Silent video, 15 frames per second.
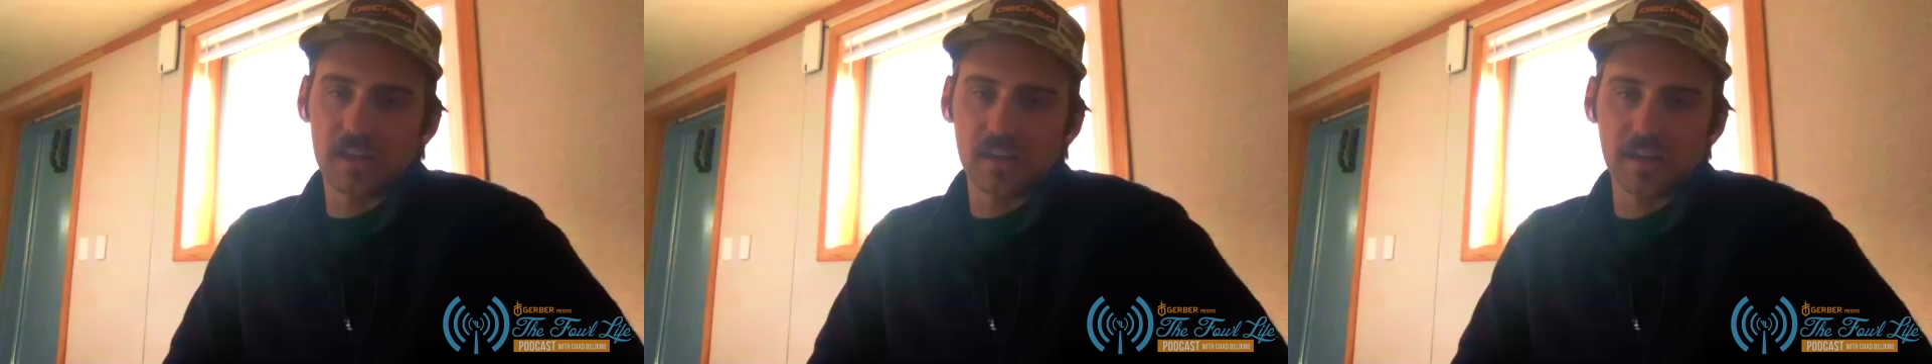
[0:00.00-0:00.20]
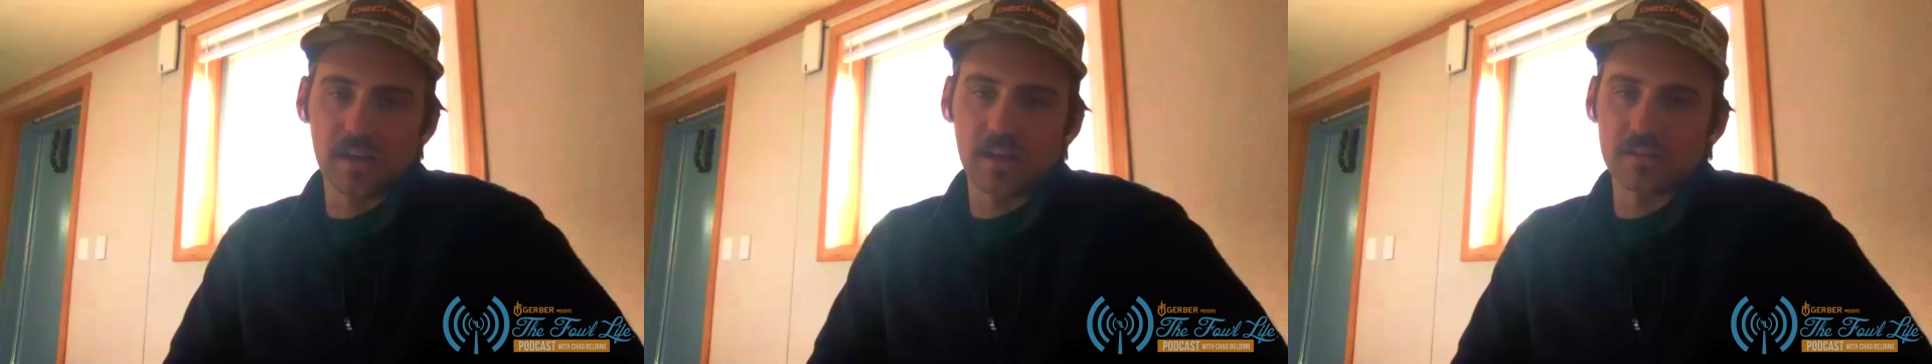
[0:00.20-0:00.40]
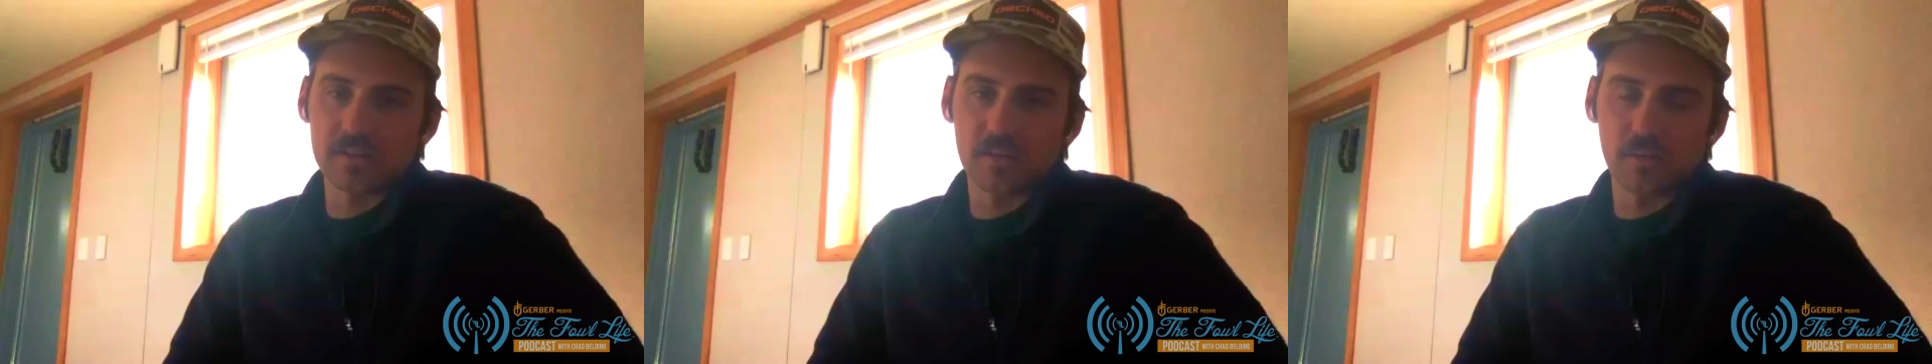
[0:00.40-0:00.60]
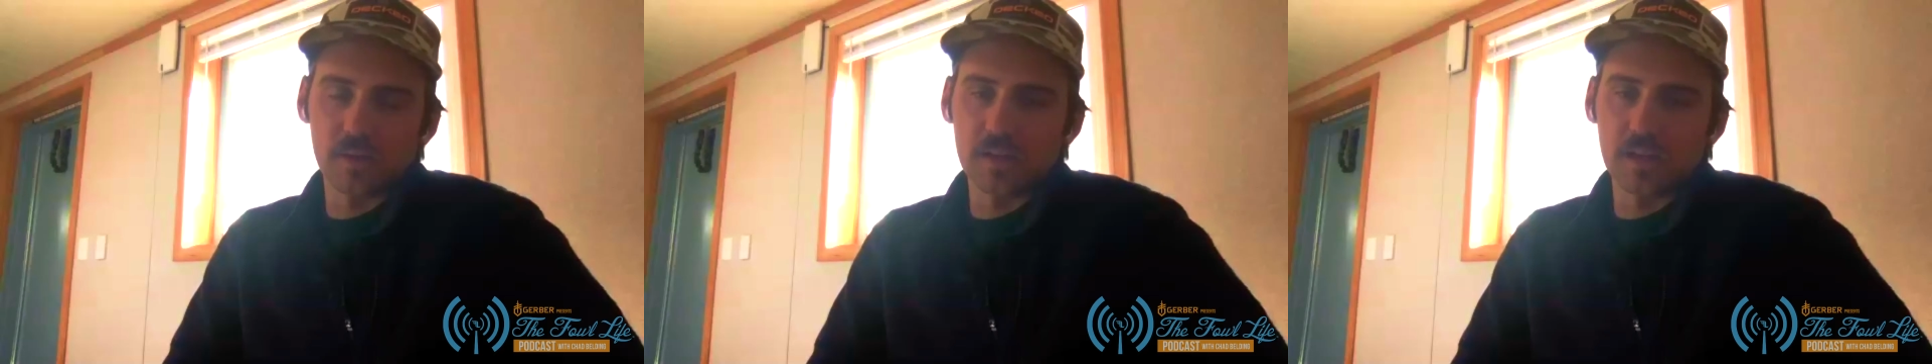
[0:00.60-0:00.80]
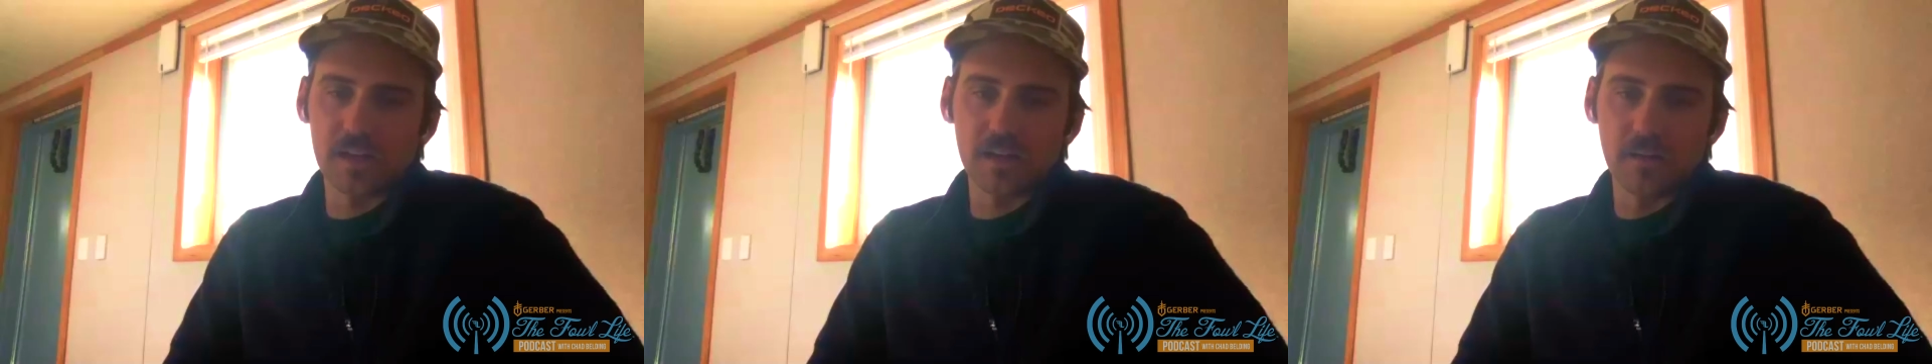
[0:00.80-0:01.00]
anything else that
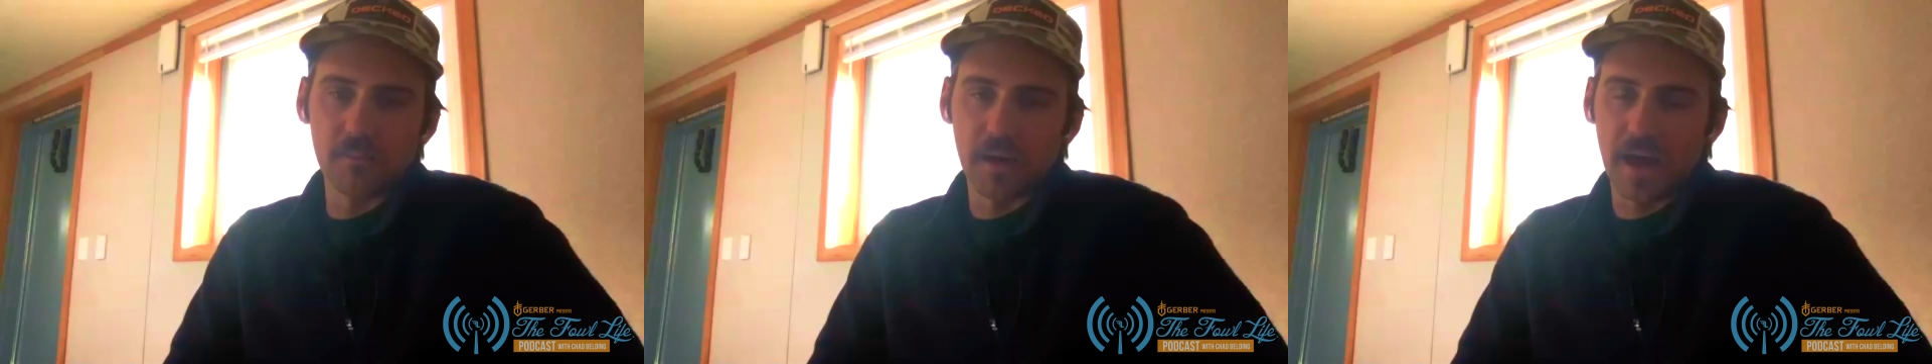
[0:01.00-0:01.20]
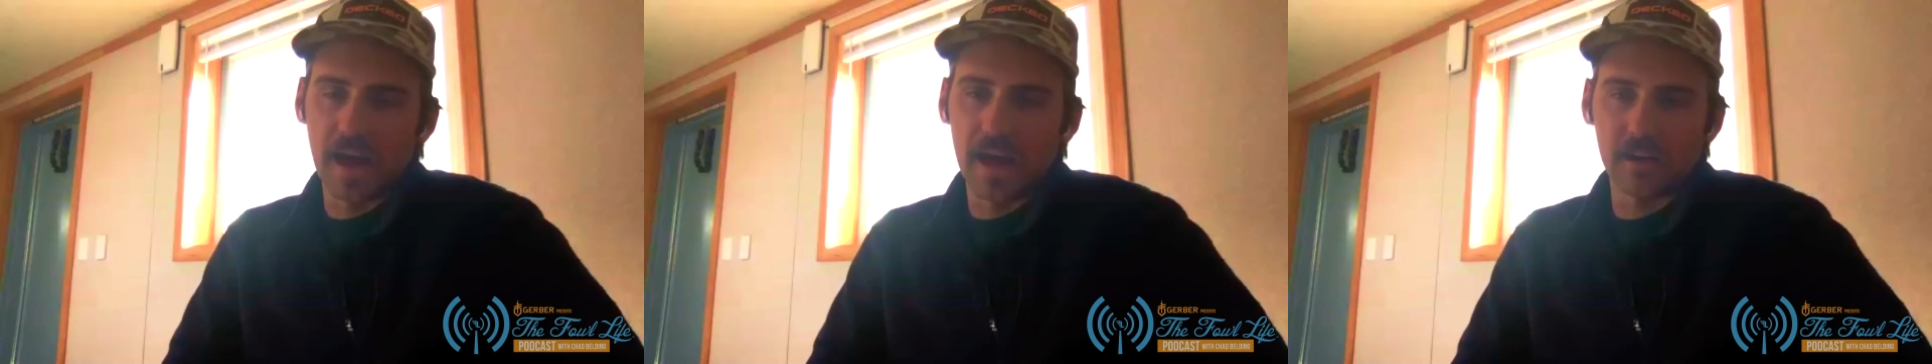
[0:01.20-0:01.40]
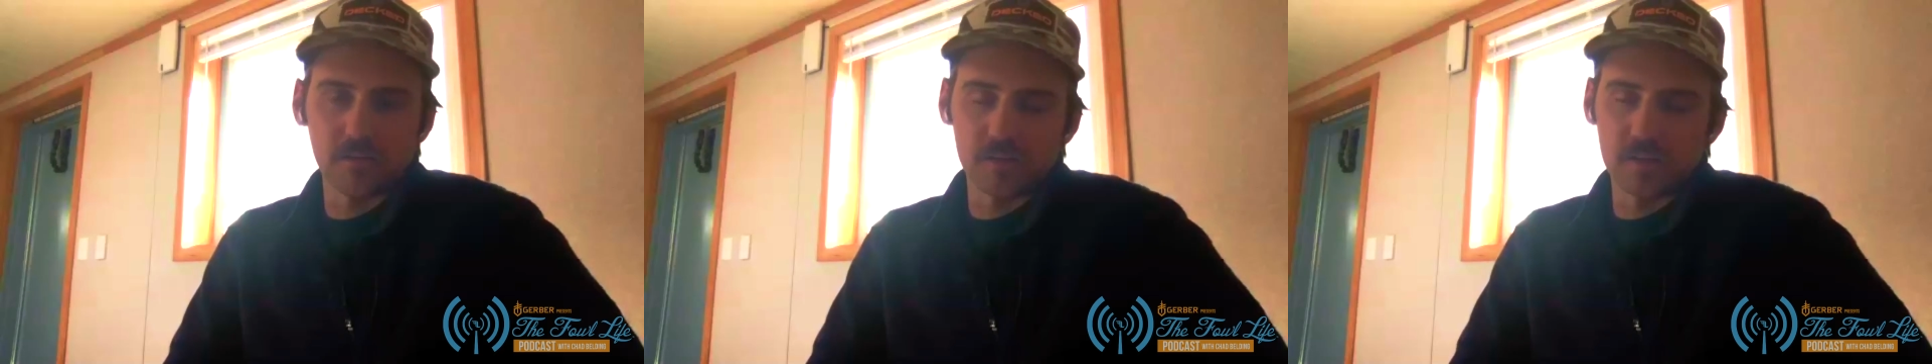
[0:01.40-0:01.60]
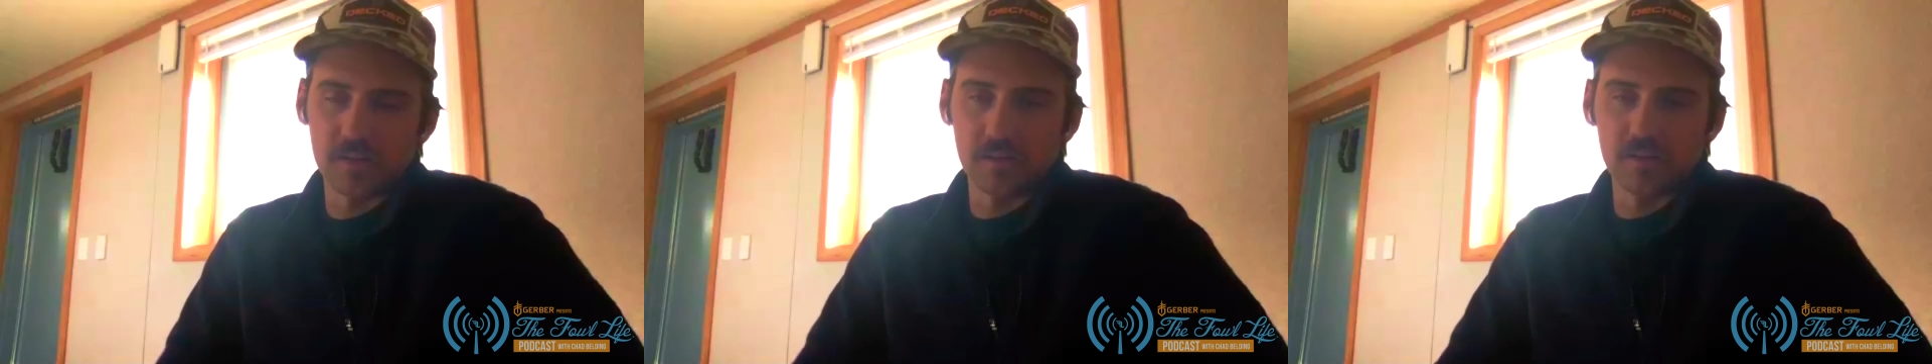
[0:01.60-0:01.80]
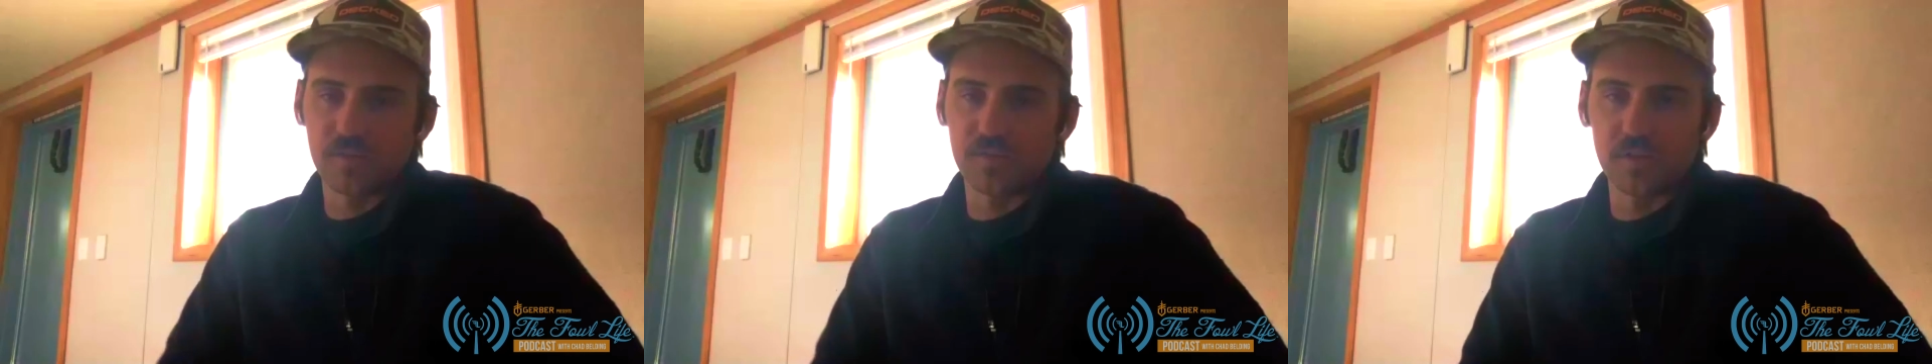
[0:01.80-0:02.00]
we'd need in the bag,
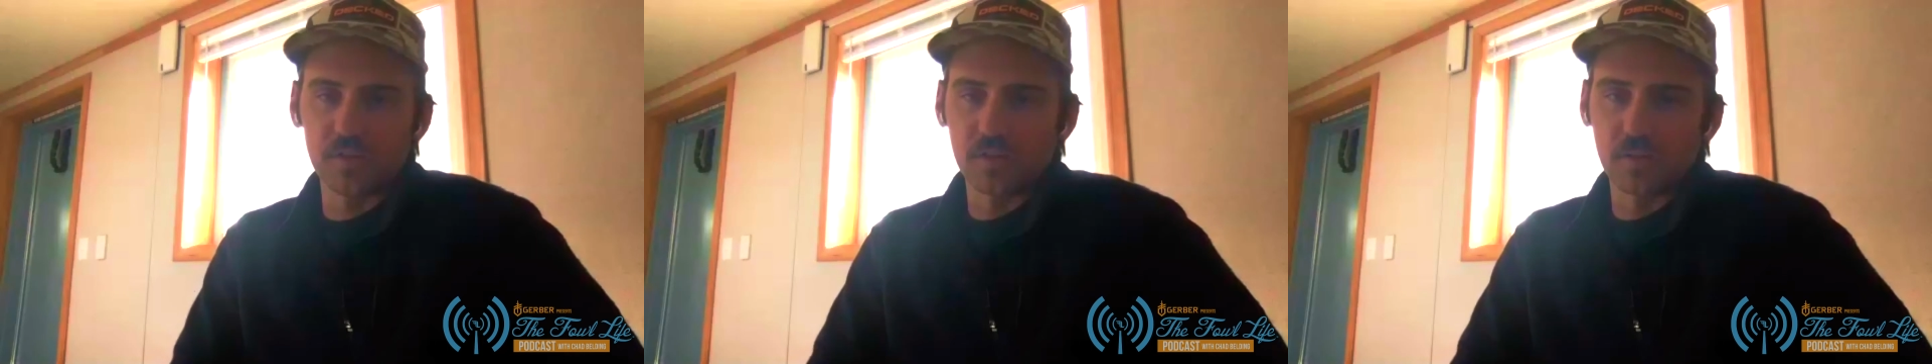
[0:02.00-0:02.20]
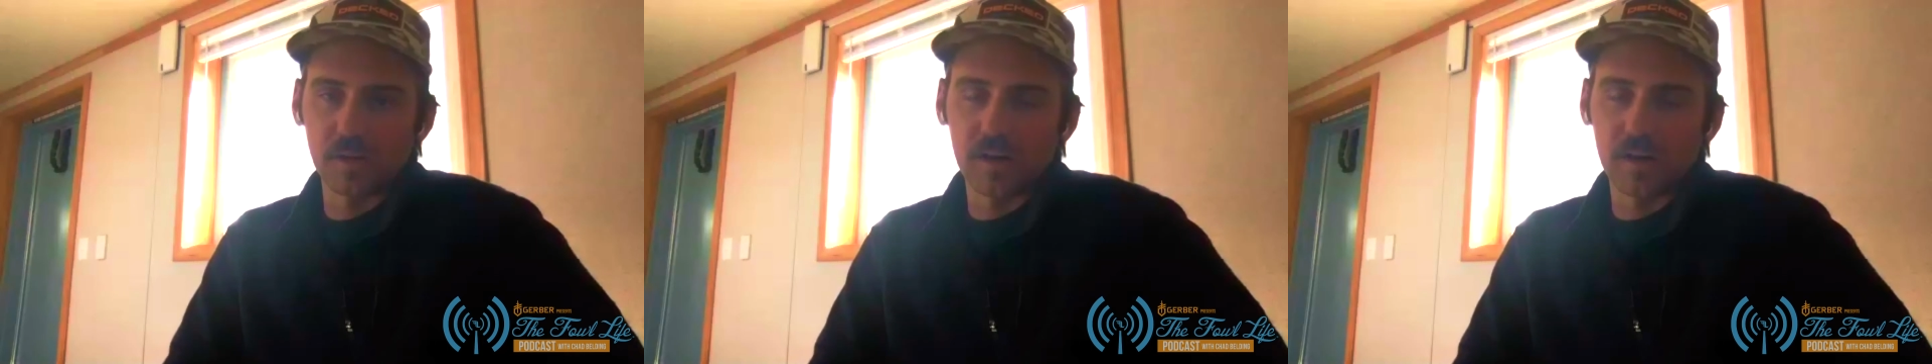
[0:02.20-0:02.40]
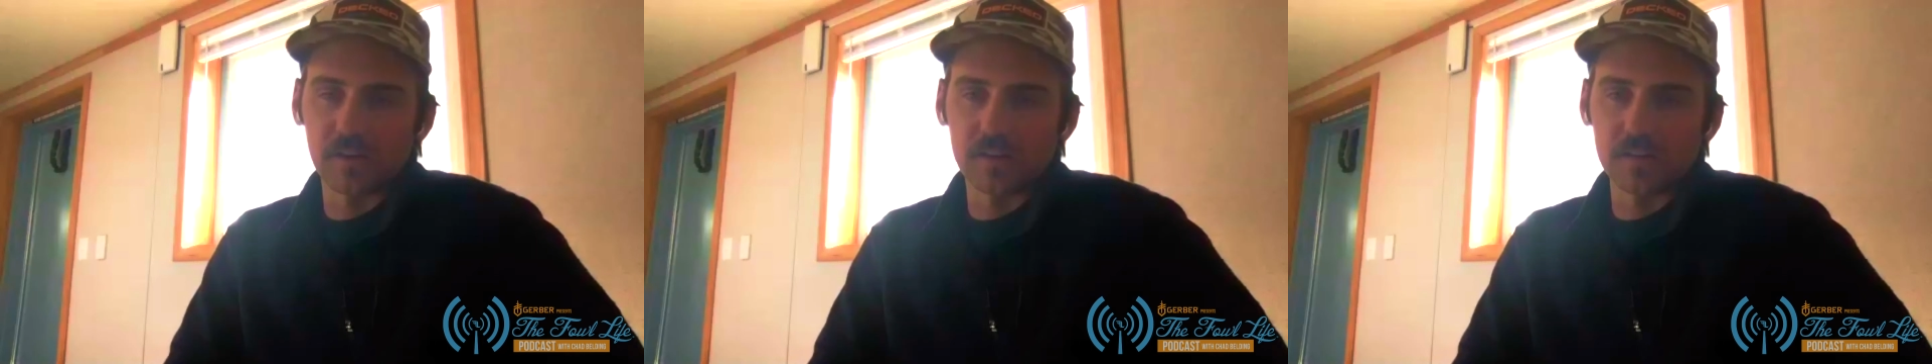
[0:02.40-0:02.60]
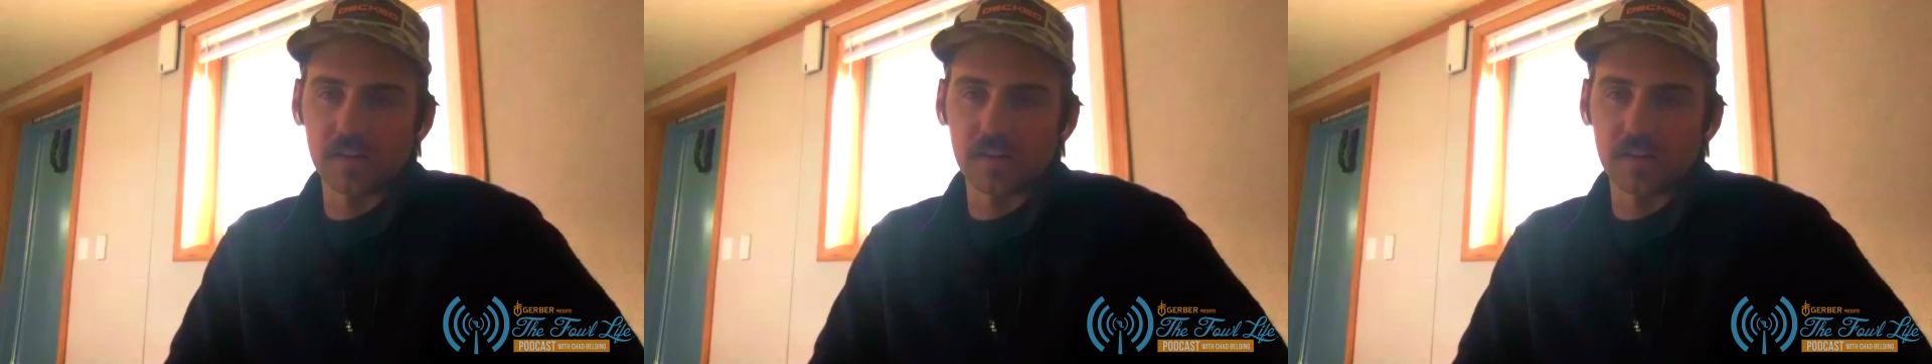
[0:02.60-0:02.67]
whether it's food or whatever.